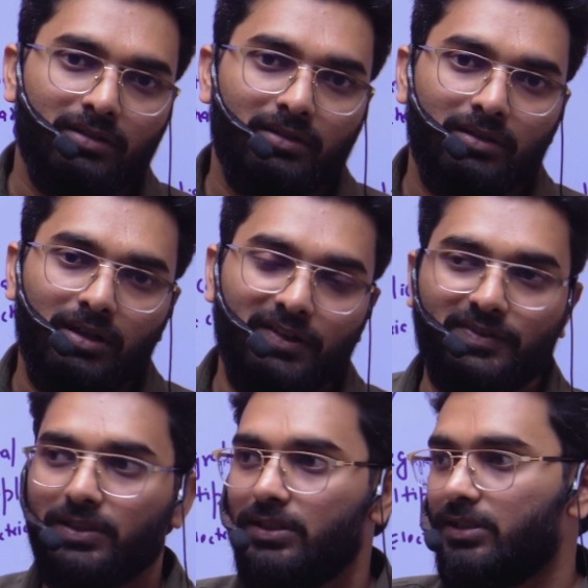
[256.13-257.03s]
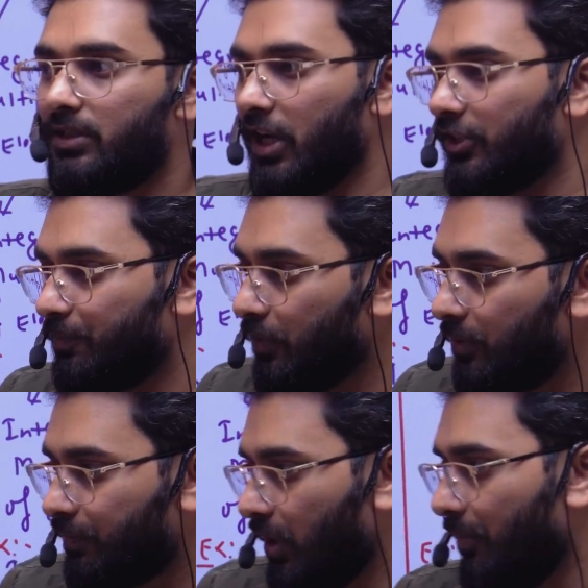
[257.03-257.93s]
It's transfer
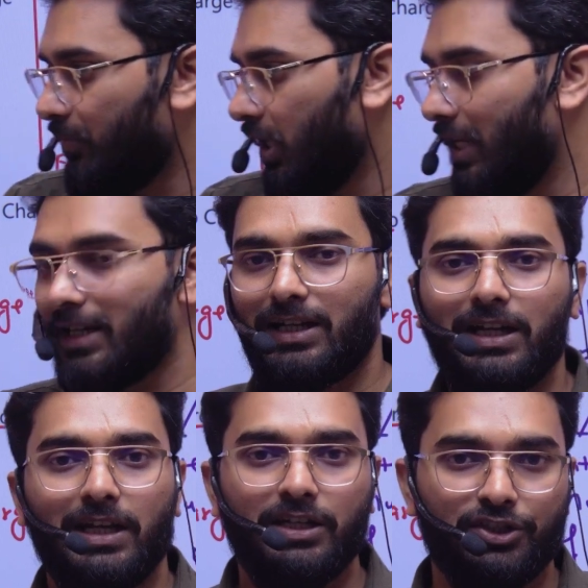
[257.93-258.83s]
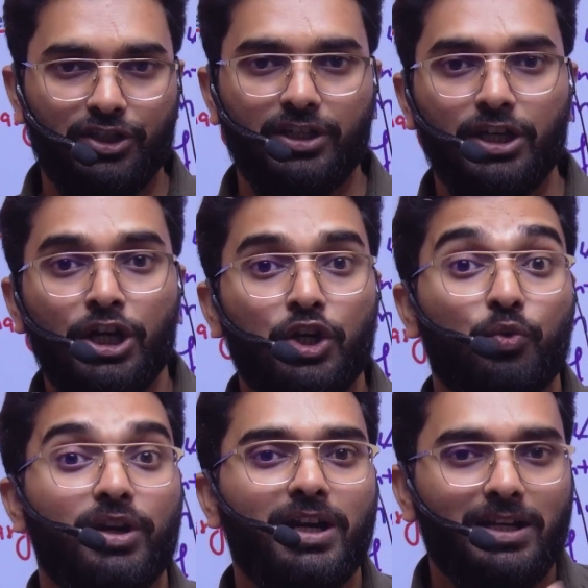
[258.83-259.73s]
from electric energy to
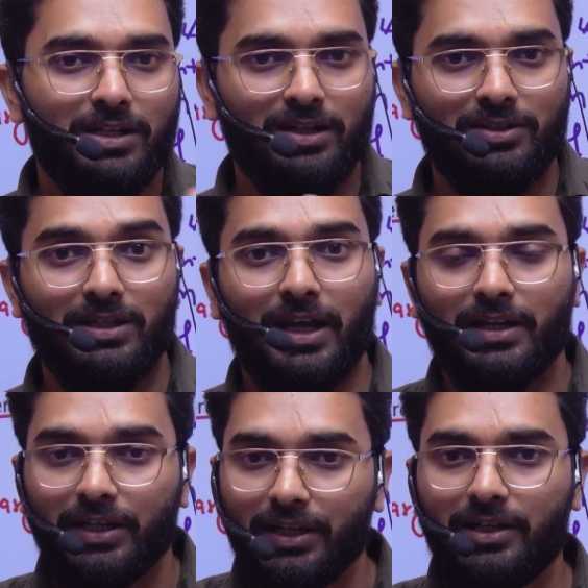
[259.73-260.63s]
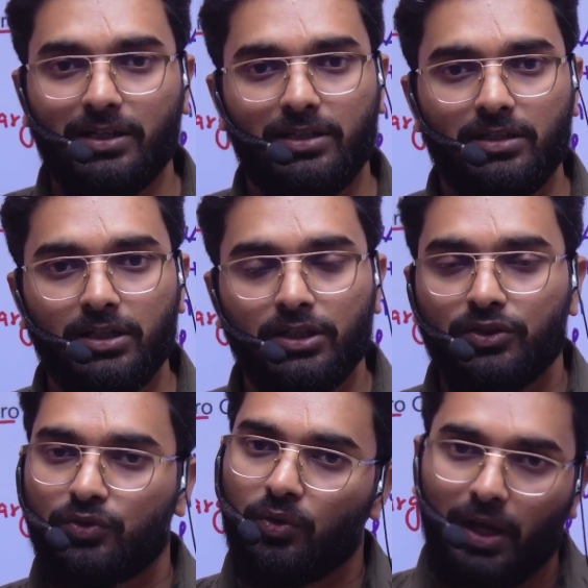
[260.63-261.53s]
heat energy like a heater.
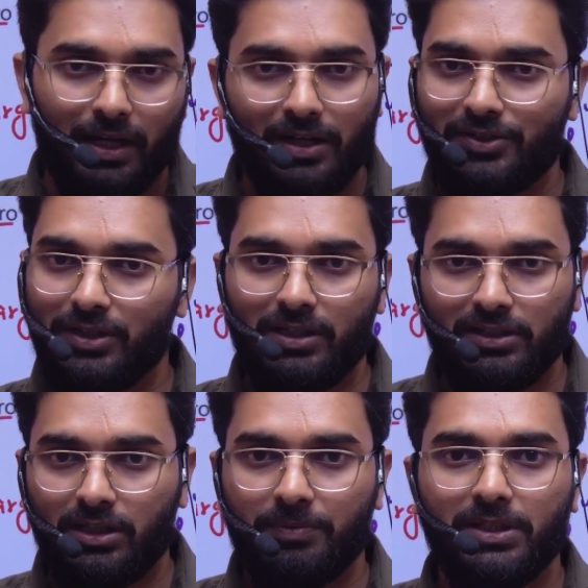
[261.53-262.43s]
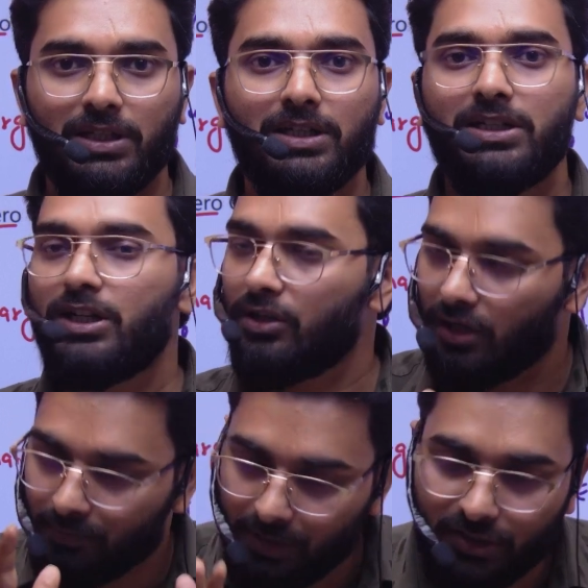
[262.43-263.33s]
So energy neither be created nor
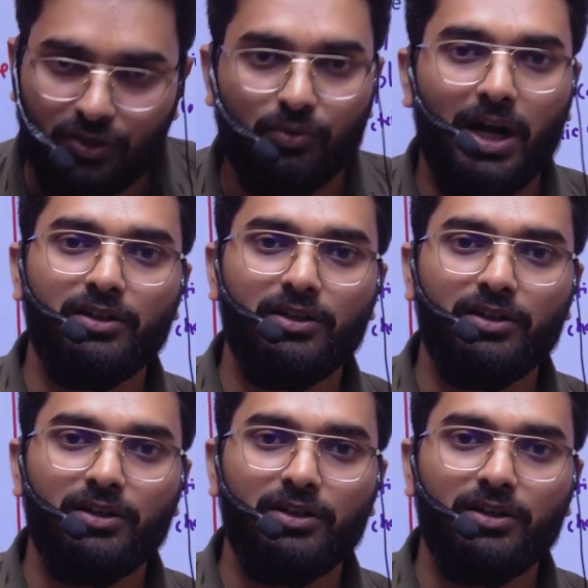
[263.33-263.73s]
be destroyed.